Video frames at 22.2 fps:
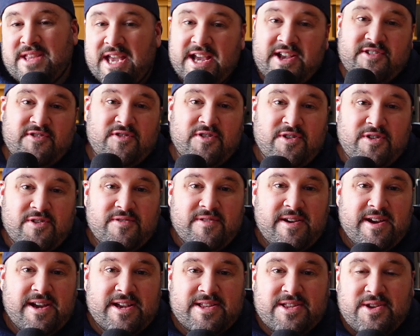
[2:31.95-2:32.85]
Thanks
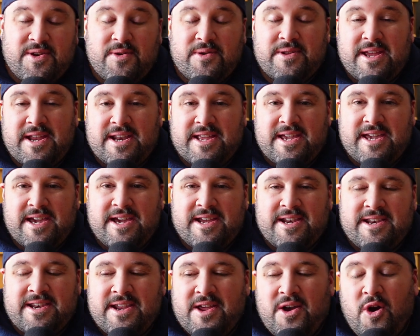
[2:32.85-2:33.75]
for tuning in
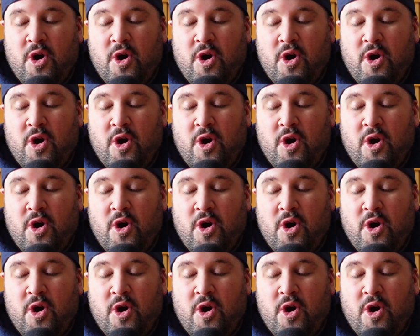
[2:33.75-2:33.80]
again.